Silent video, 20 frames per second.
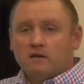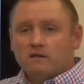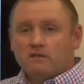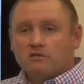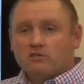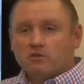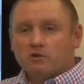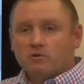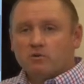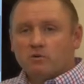
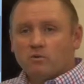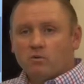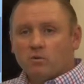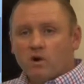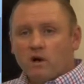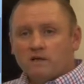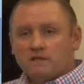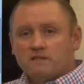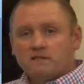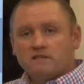So we
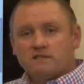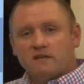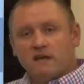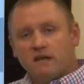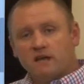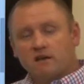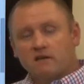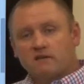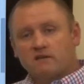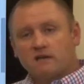want to
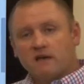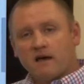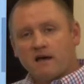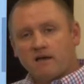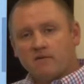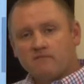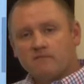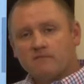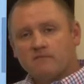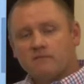take our
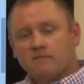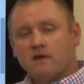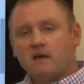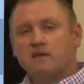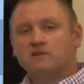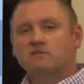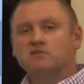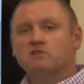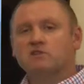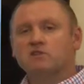time
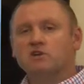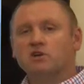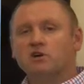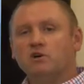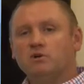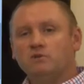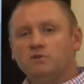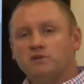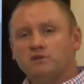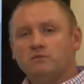and
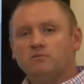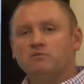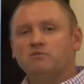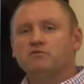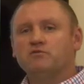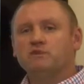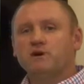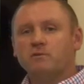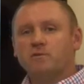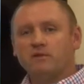slowly
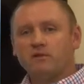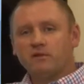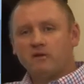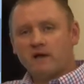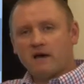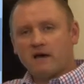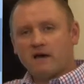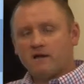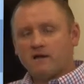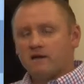move up the
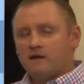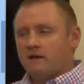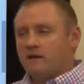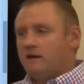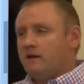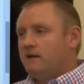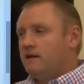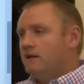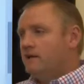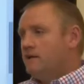ladder
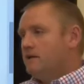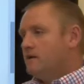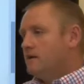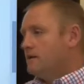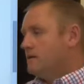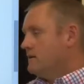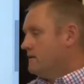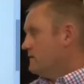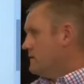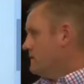
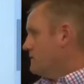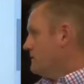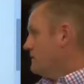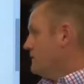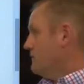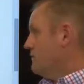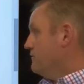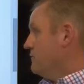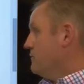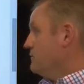
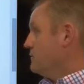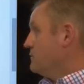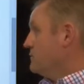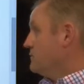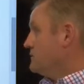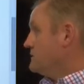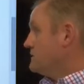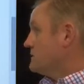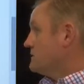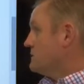of
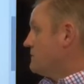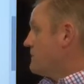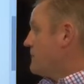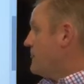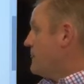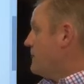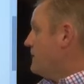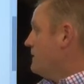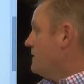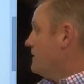inference.
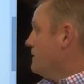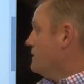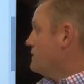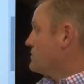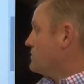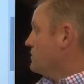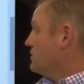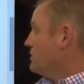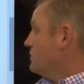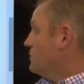
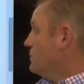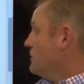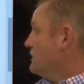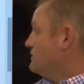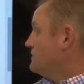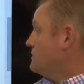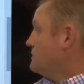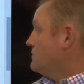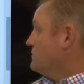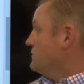So we
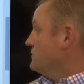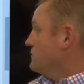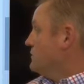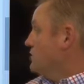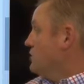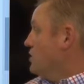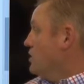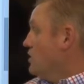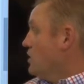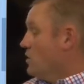want to
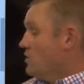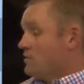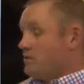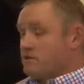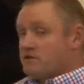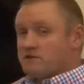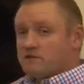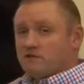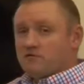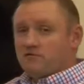
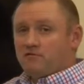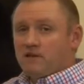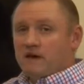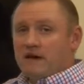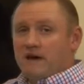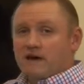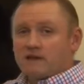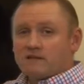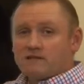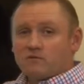notice the
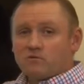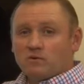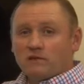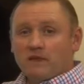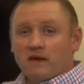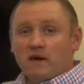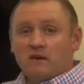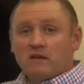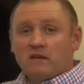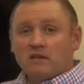facts
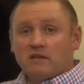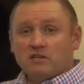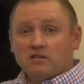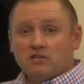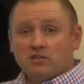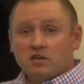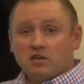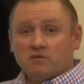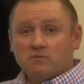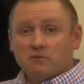without any
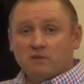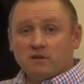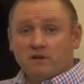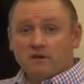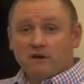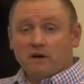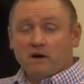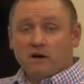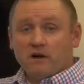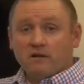judgment at
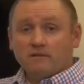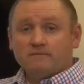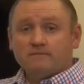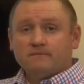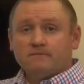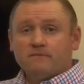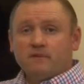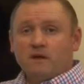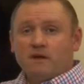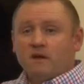all.
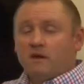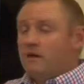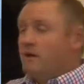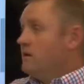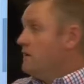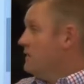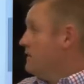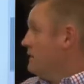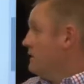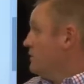
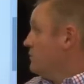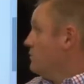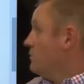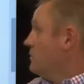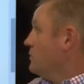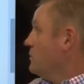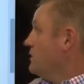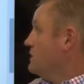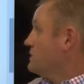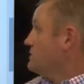Then we
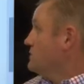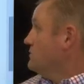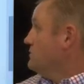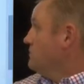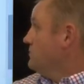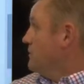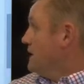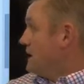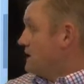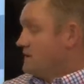want
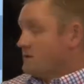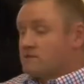to make